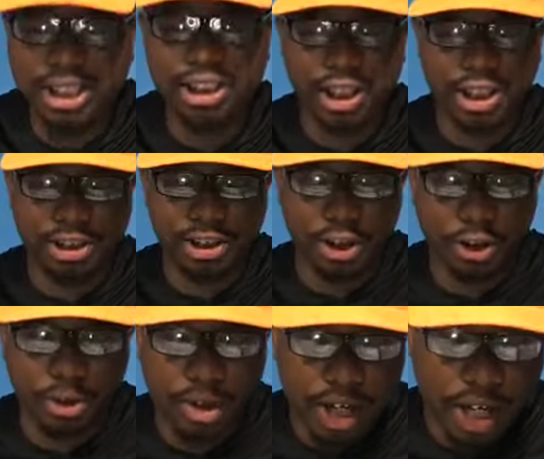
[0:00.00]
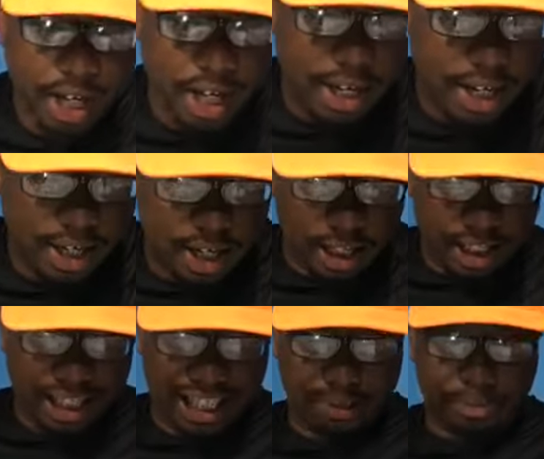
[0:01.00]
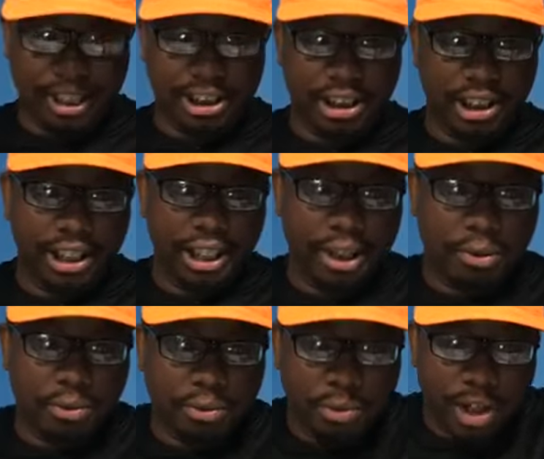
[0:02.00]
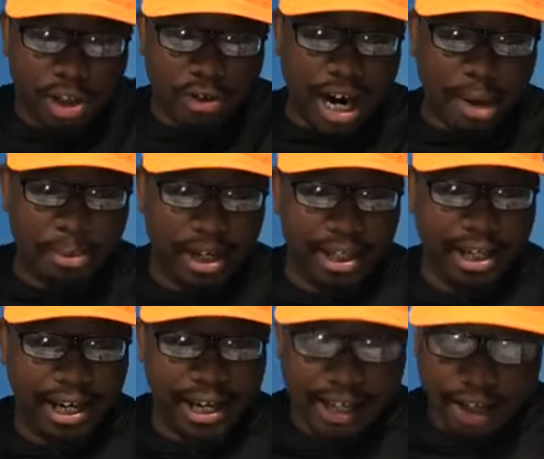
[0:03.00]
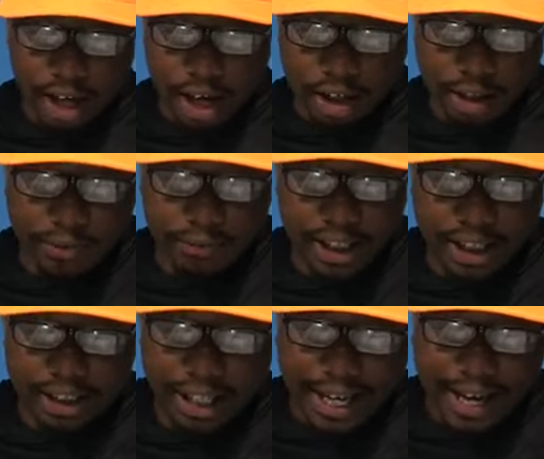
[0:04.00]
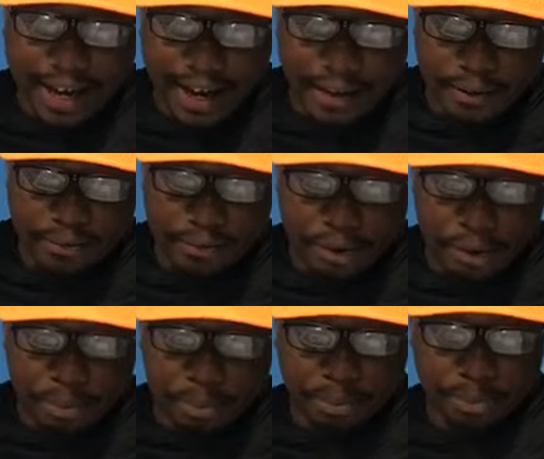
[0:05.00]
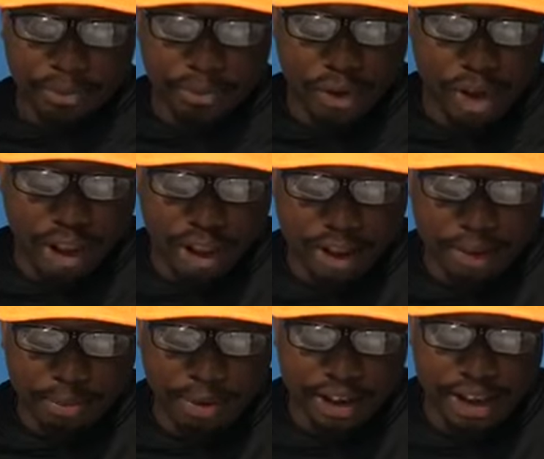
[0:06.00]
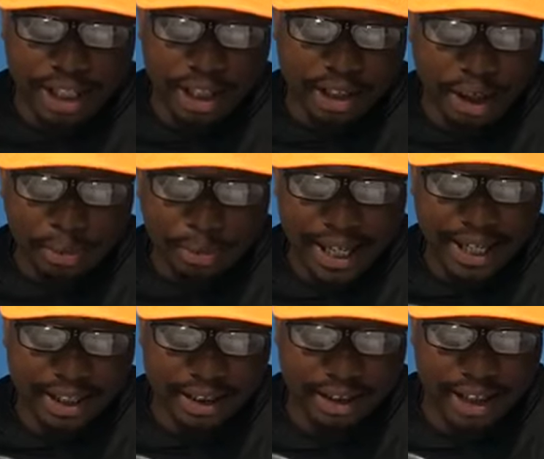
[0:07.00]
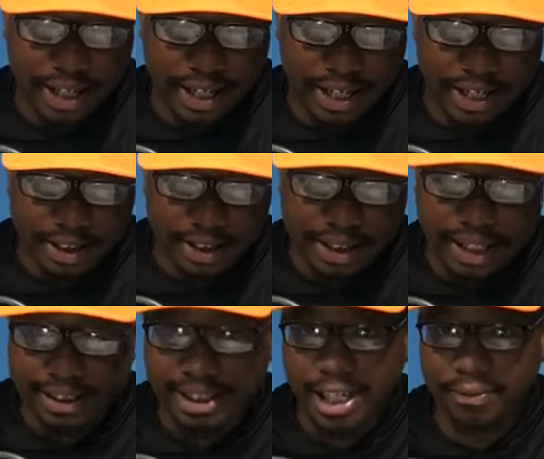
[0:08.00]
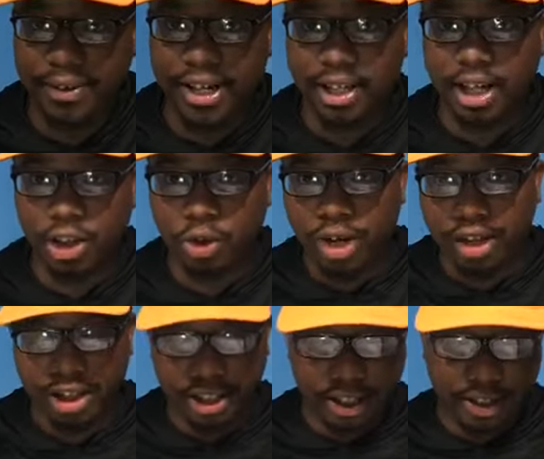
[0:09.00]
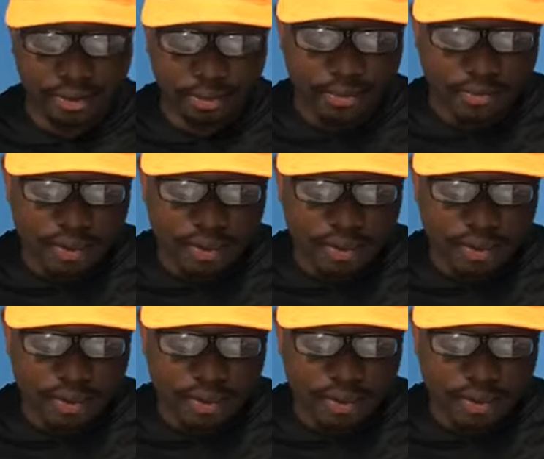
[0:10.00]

Yes, sir. So especially with crappie and any other fish, they have particular baits and things that they feed on throughout the year.